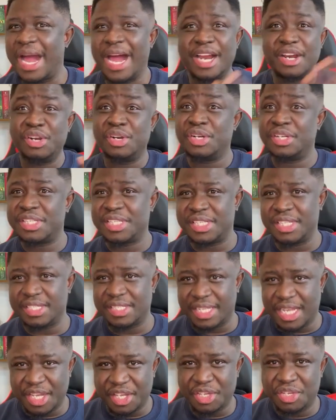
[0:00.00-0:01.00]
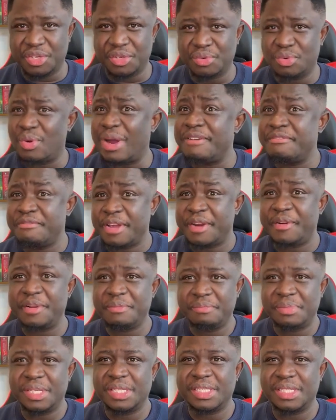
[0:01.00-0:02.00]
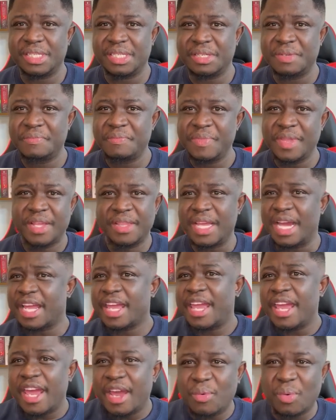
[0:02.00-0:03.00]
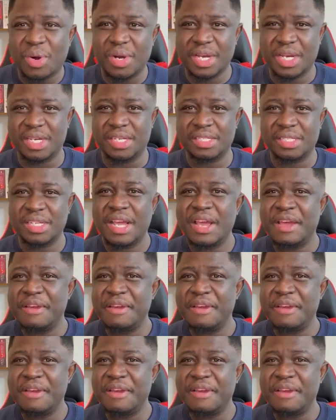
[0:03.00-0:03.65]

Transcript: are nurses like you who are very busy. They are care workers,